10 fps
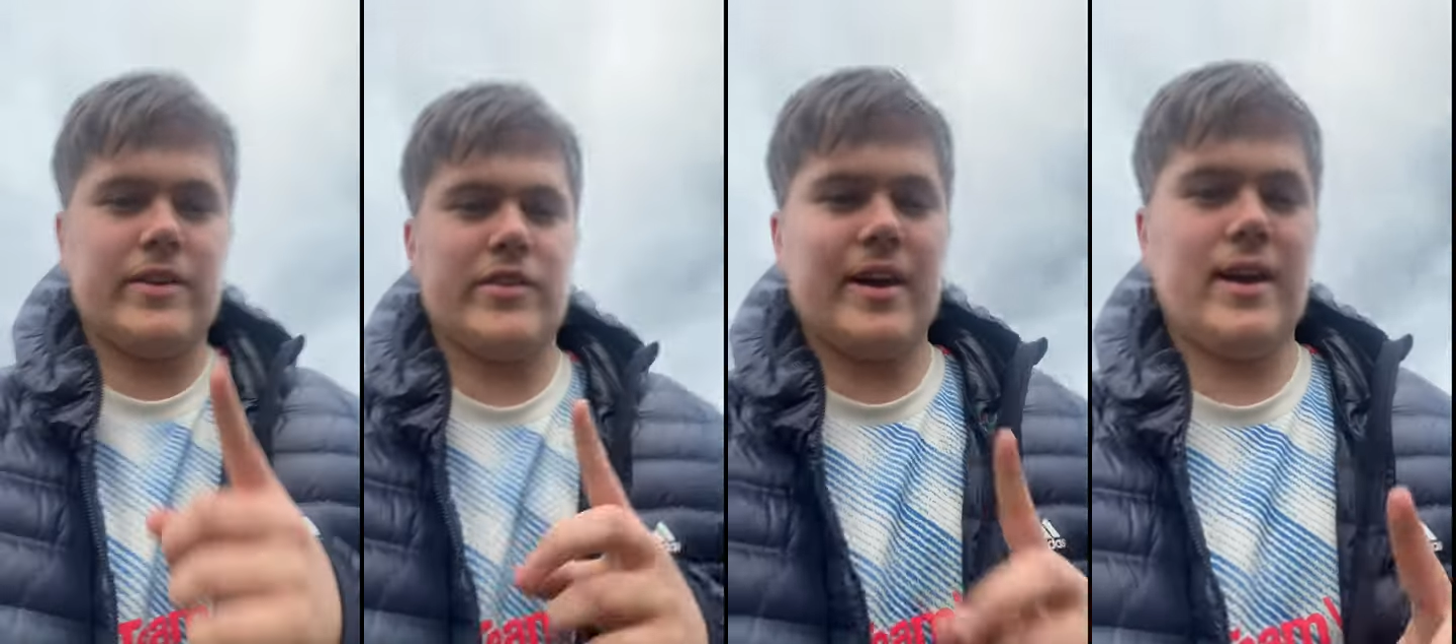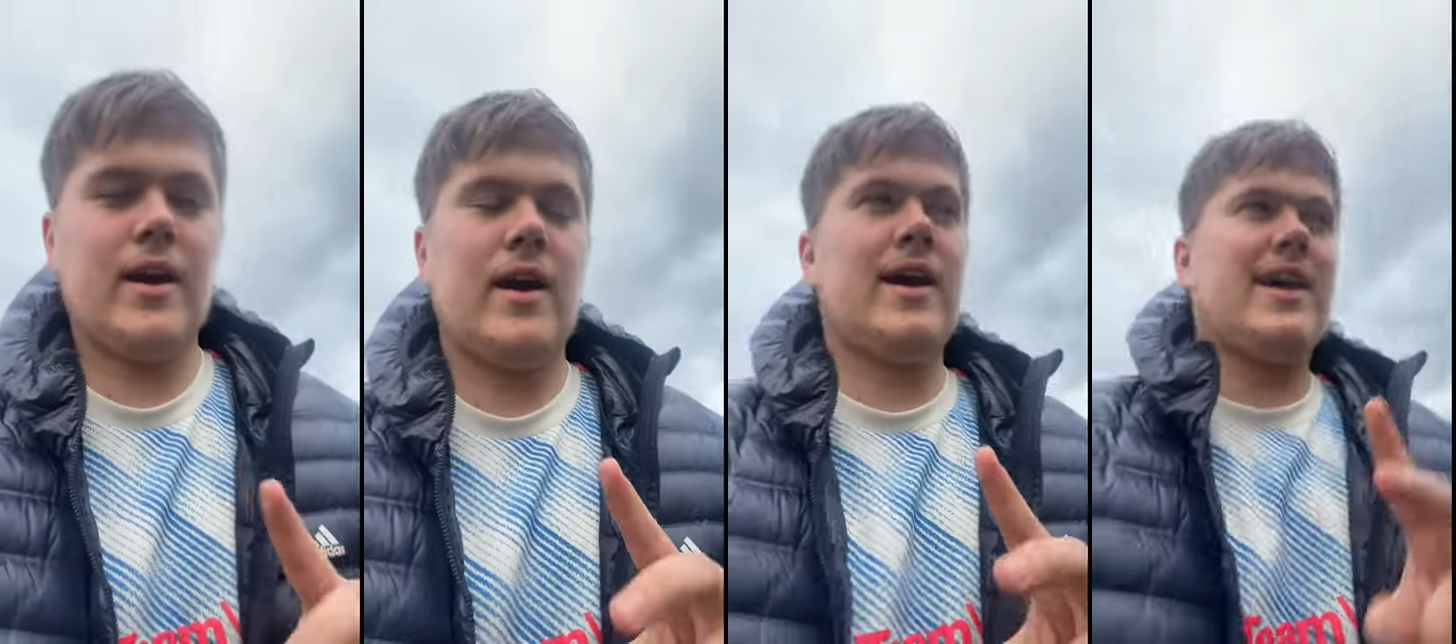today
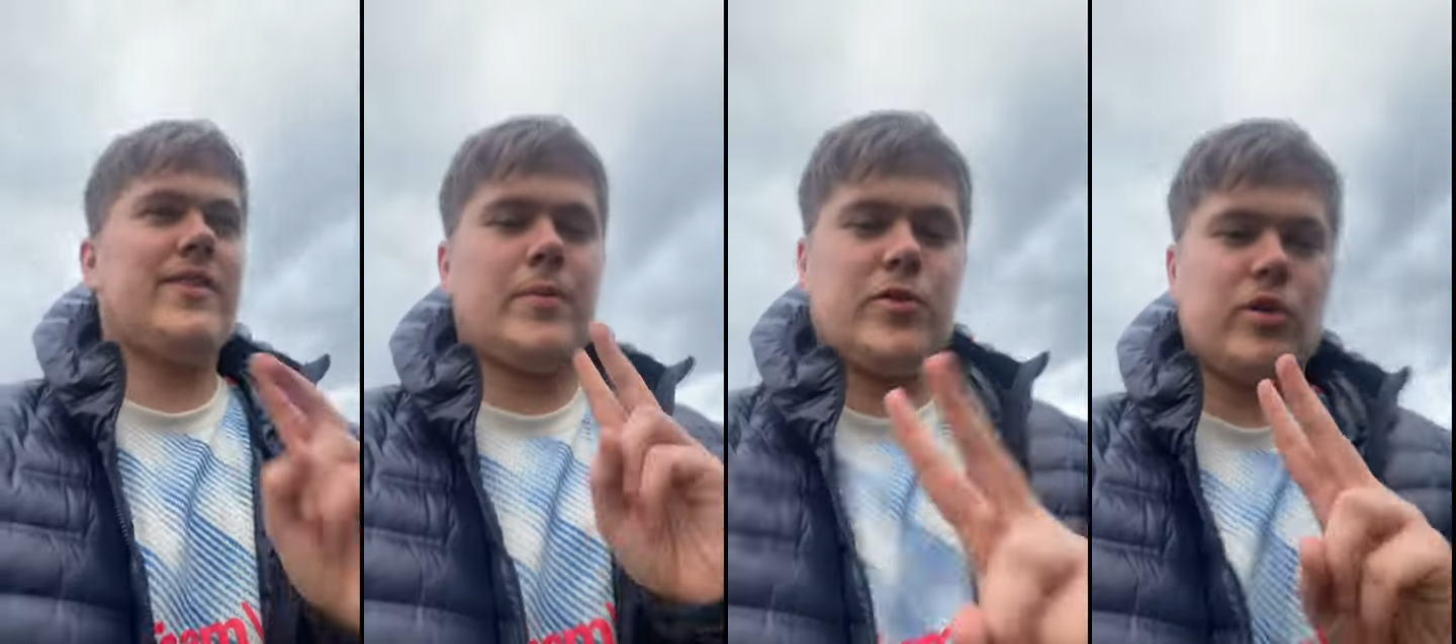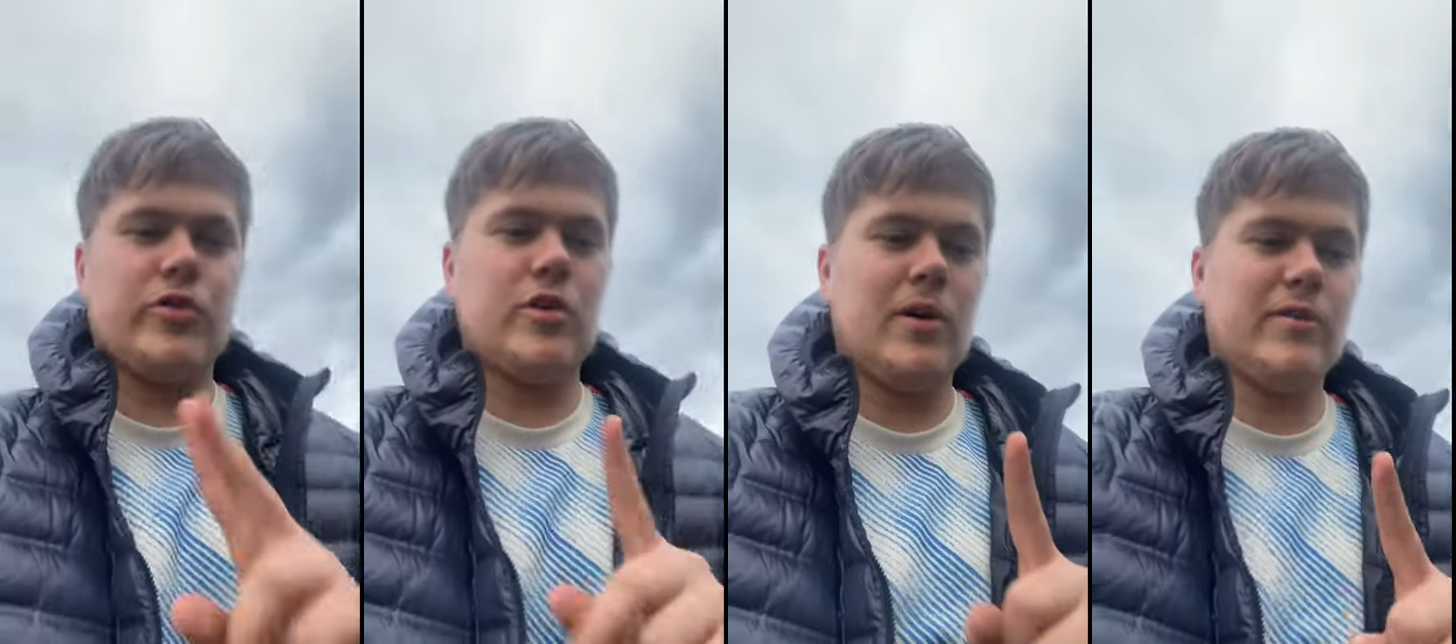is episode 2
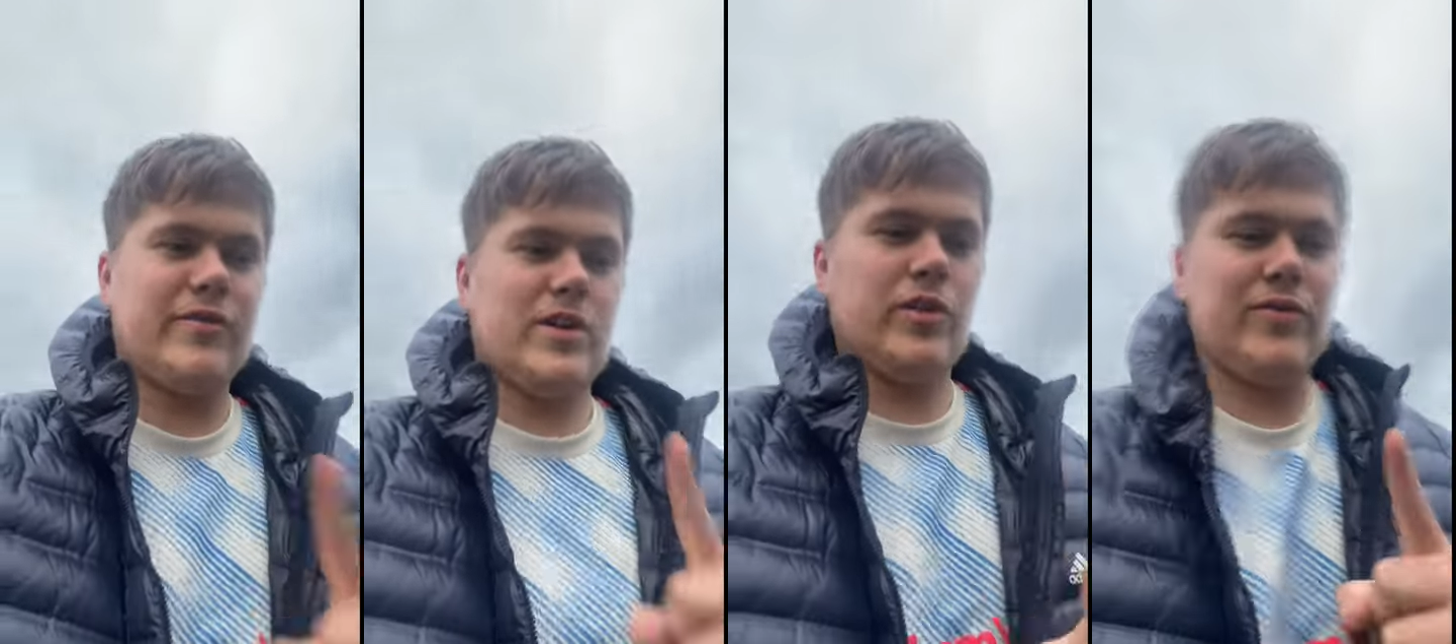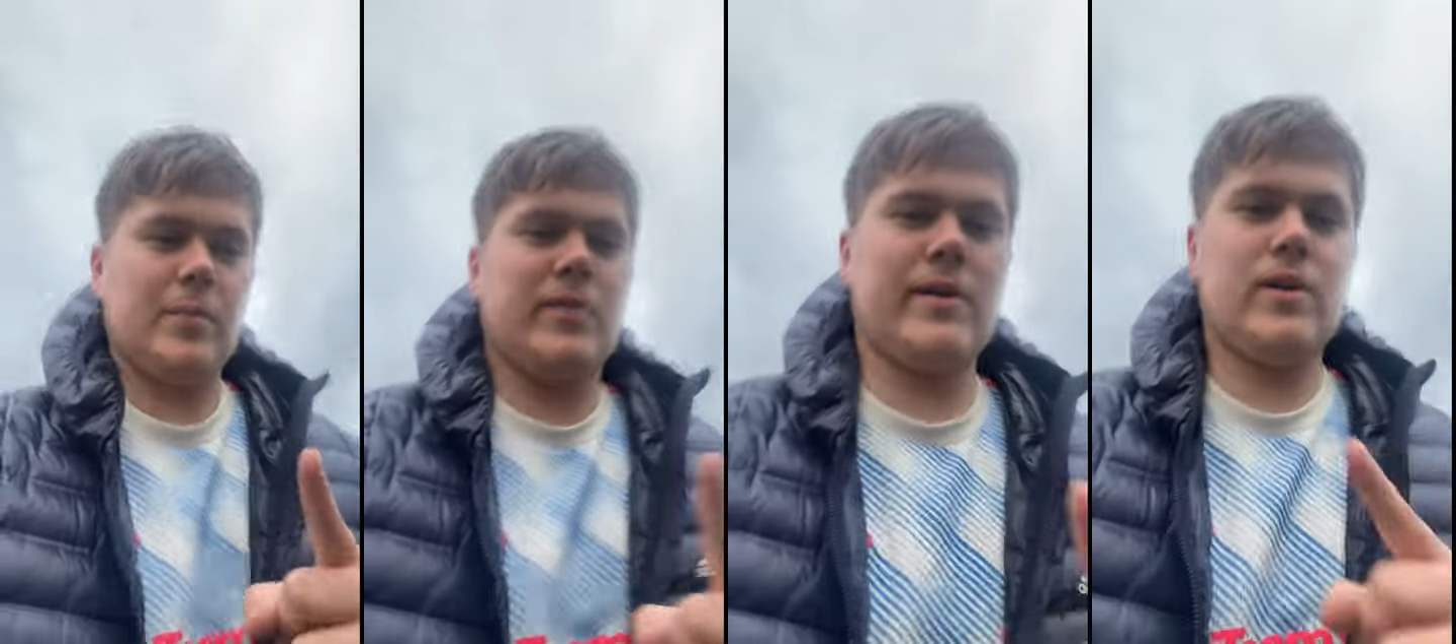of Fitness February.